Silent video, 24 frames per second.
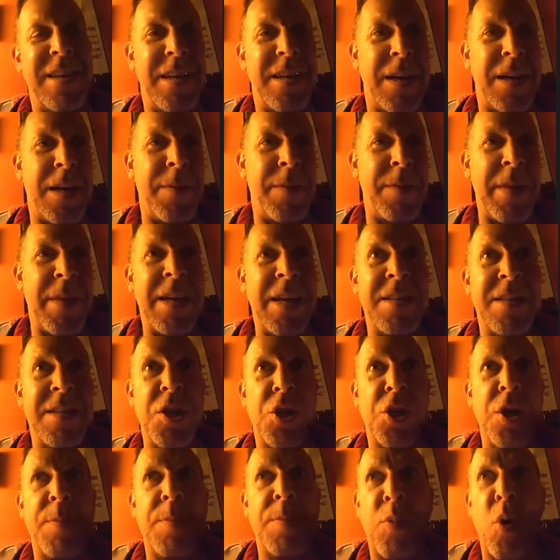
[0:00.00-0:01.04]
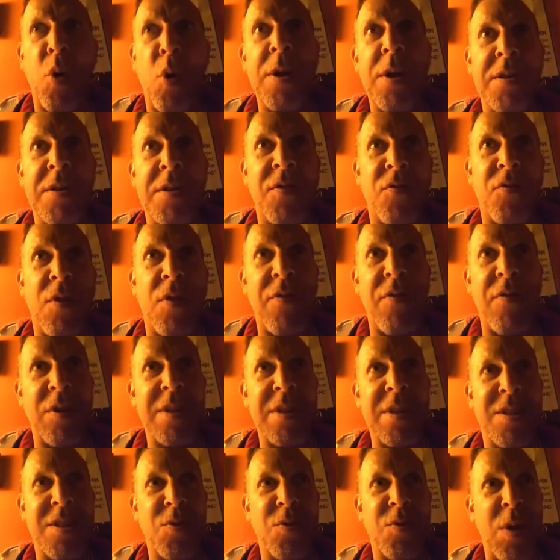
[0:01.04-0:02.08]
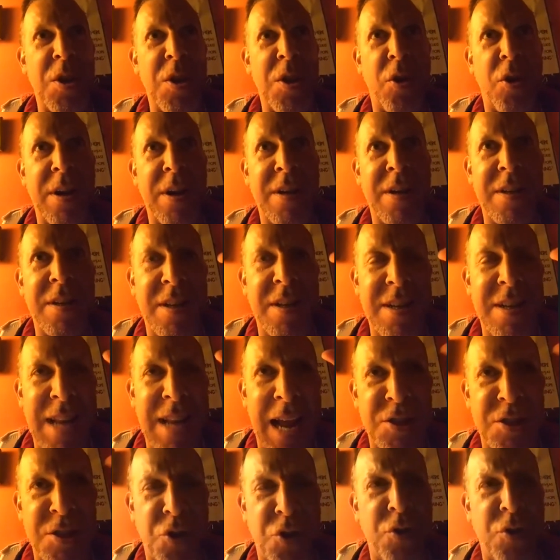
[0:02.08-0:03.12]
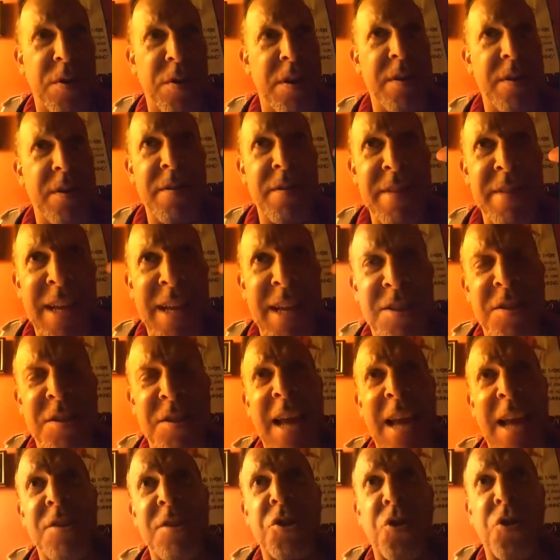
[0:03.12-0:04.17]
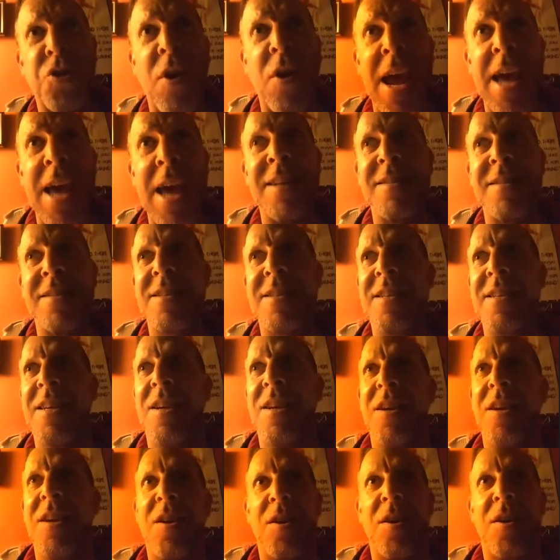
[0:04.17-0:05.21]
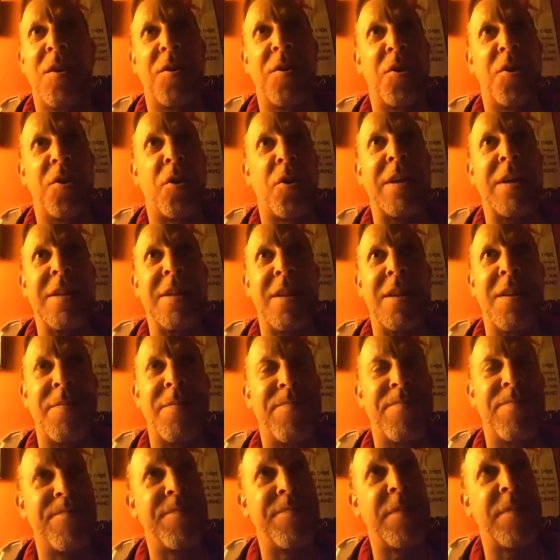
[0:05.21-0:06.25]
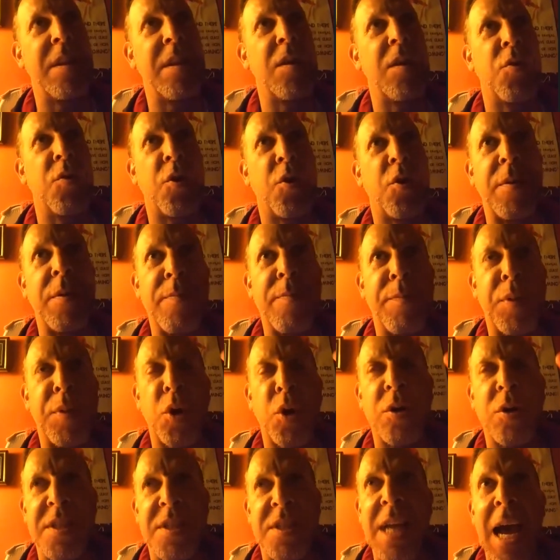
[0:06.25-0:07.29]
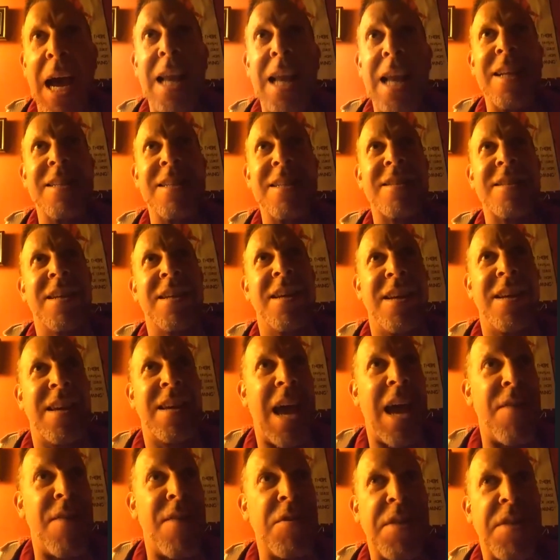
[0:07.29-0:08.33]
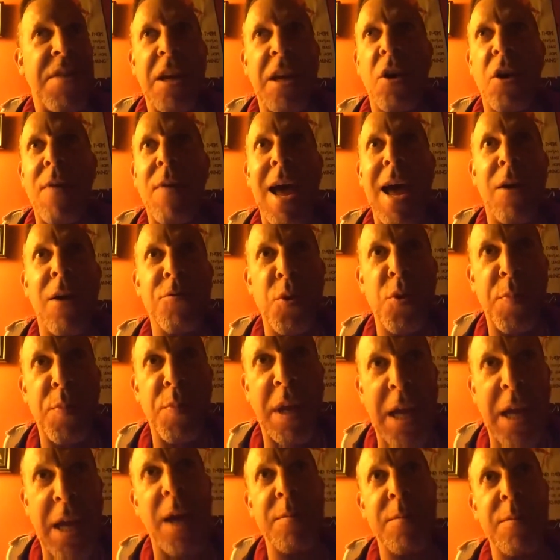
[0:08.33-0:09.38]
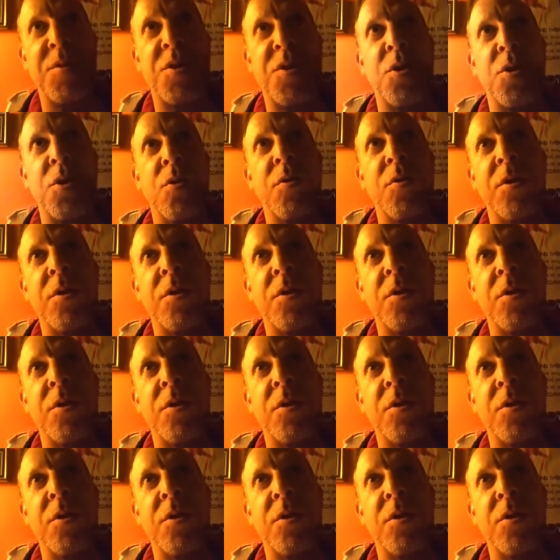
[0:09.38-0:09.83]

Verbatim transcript: Uh, and it's a good point of reference when you're in that, tr- that, that trance. You're in you're in pure silence. Everything around you becomes you.